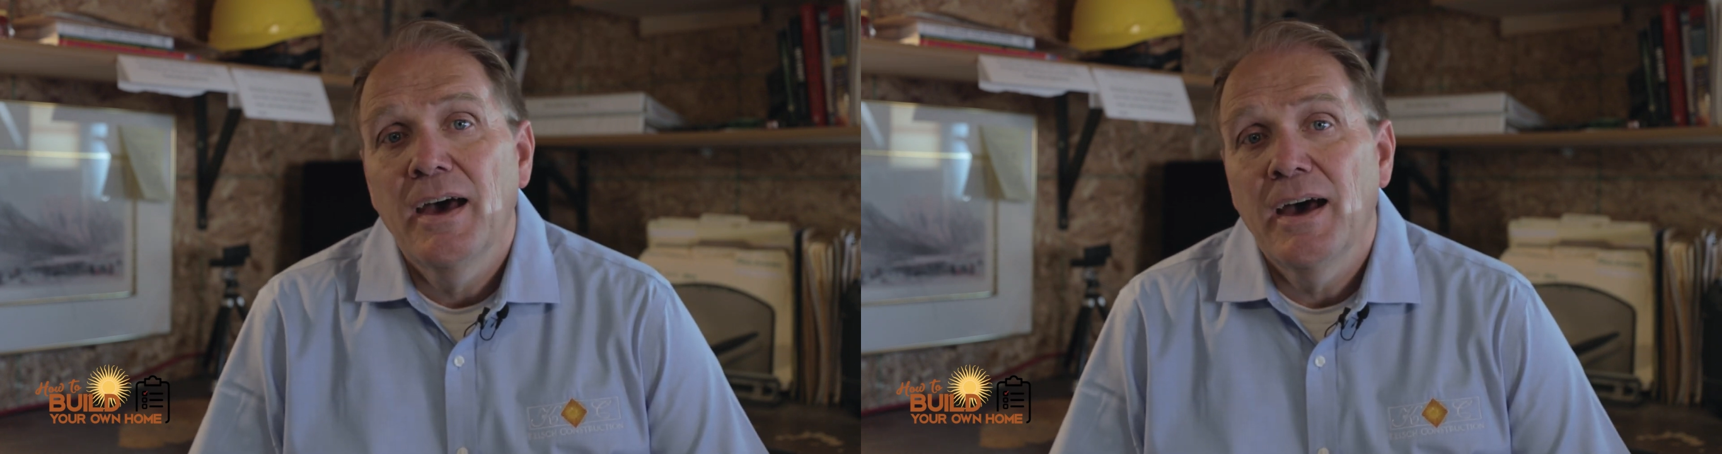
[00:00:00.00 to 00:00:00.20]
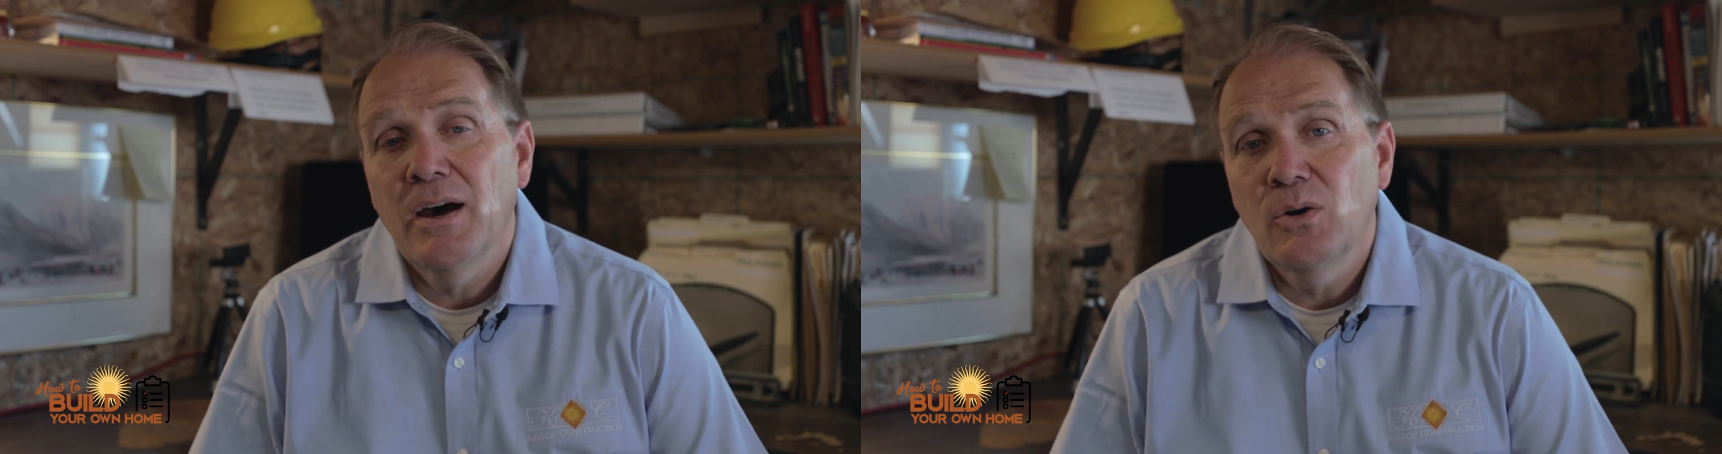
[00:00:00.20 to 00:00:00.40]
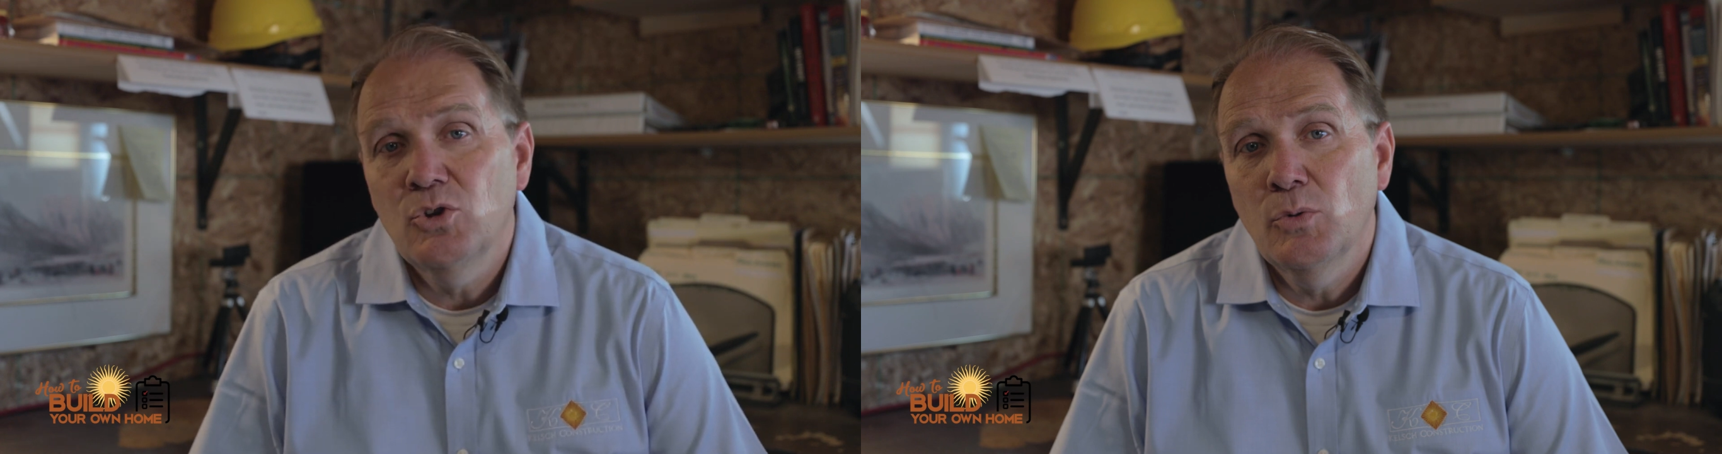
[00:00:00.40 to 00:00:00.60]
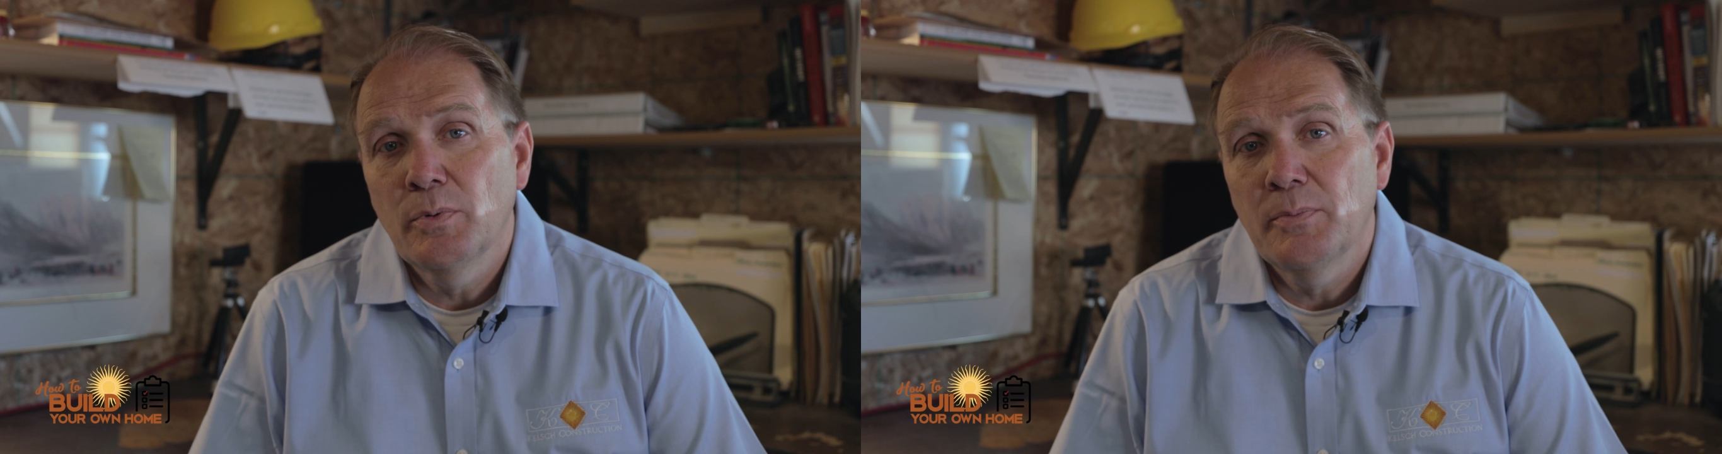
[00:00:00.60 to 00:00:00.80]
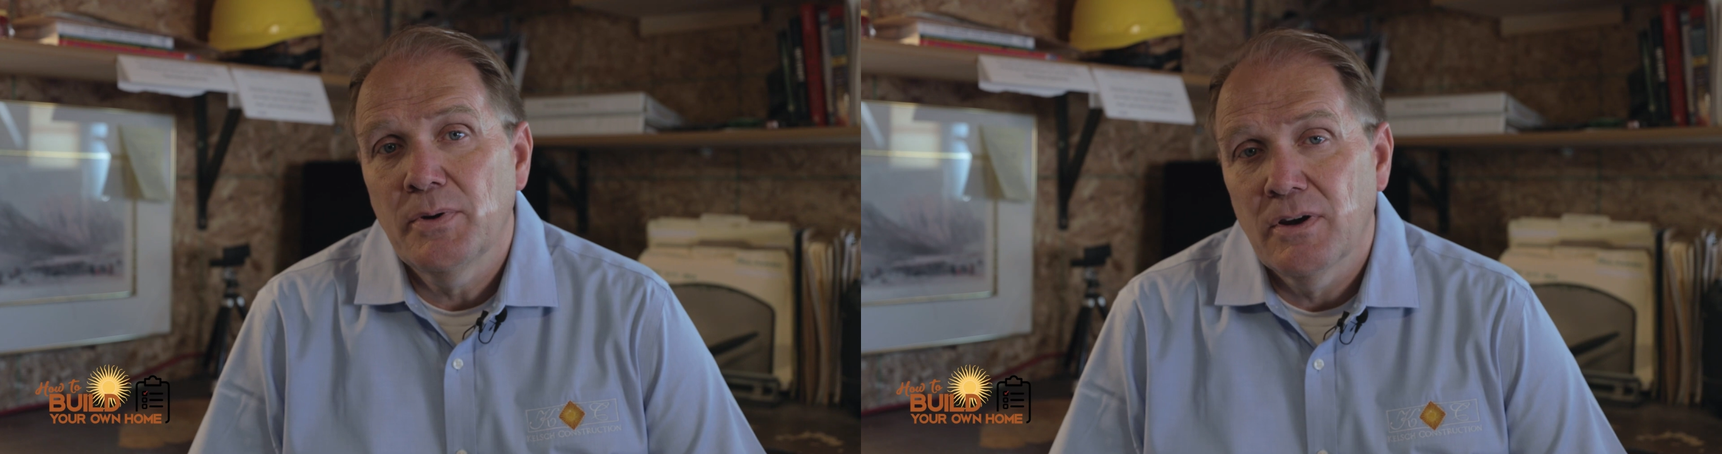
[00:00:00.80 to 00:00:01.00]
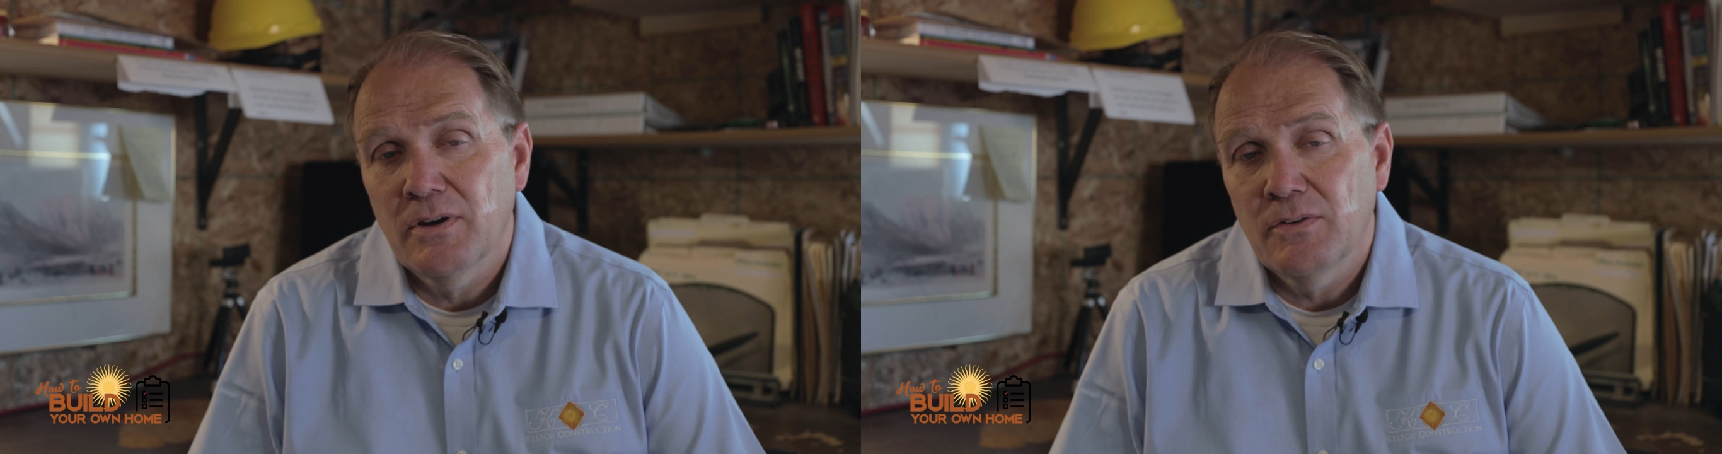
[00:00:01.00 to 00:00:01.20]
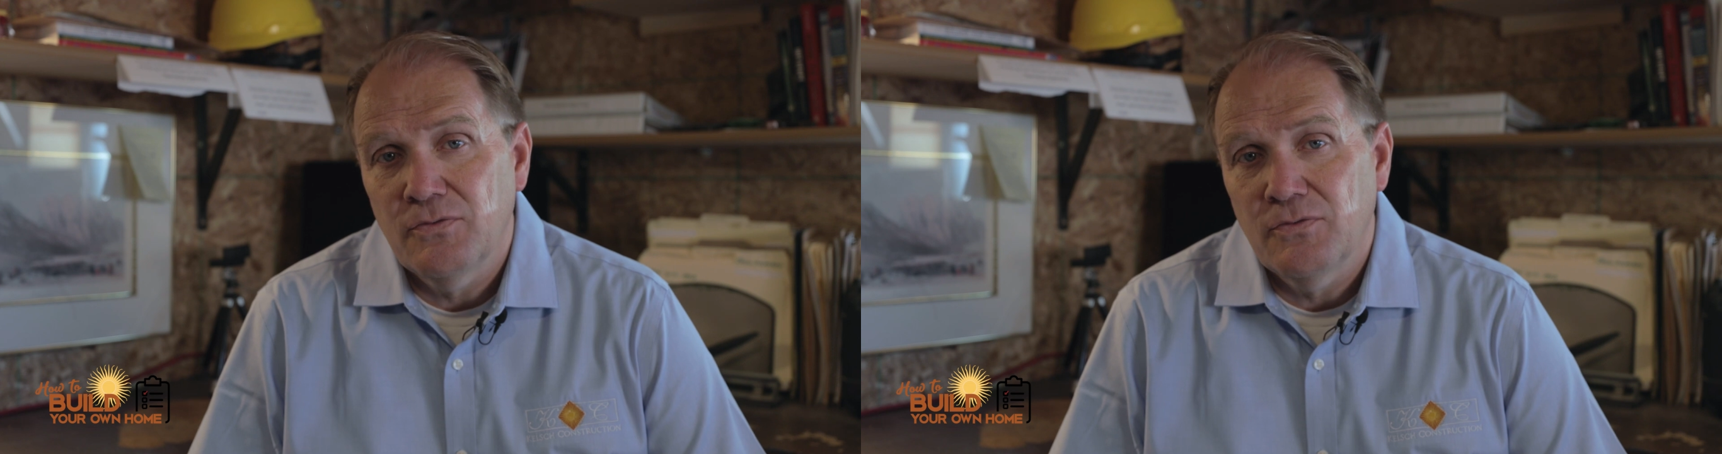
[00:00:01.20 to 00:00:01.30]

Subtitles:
how to prepare